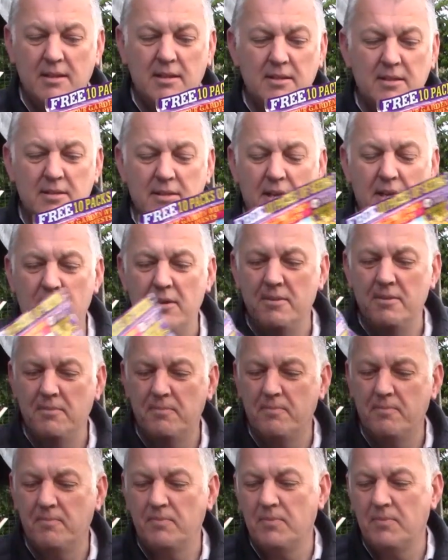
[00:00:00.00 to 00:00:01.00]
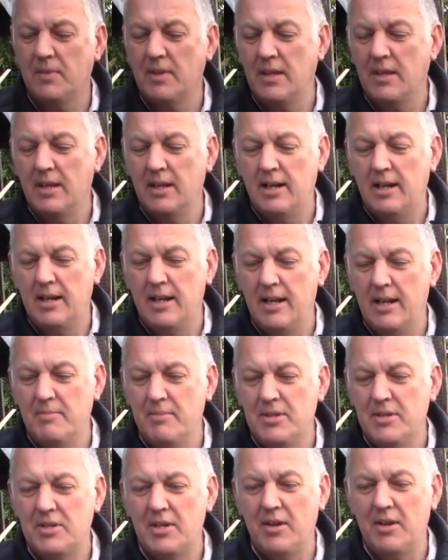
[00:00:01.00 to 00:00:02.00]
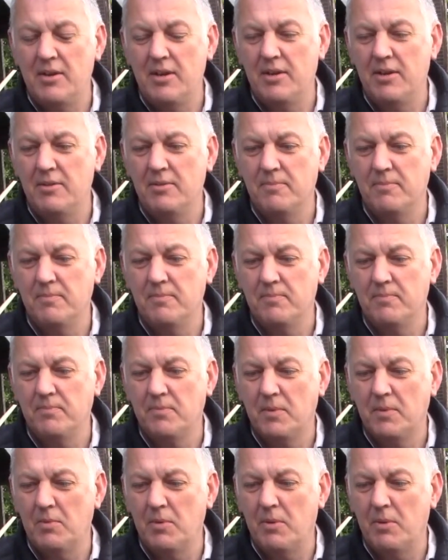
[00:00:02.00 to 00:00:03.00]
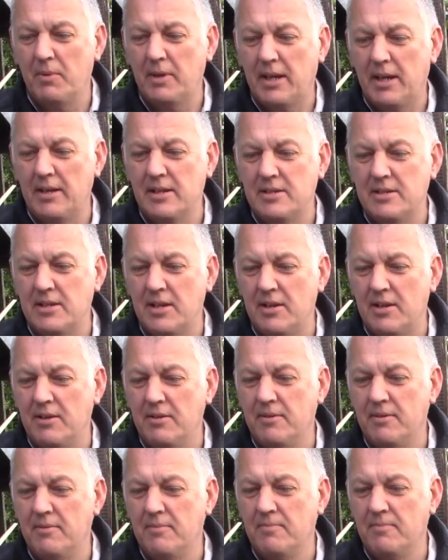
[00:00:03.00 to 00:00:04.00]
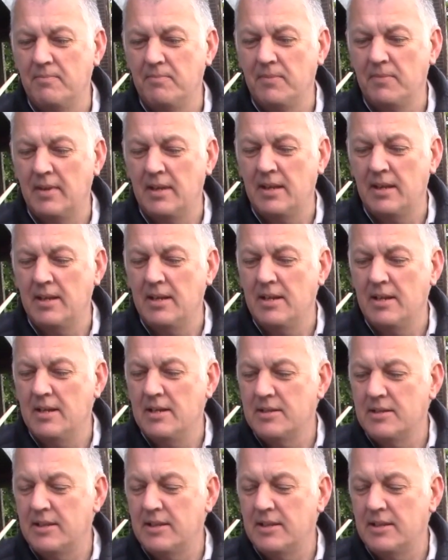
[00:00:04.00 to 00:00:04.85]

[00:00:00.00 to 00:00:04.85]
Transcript: So, let me show you what we're going to do. The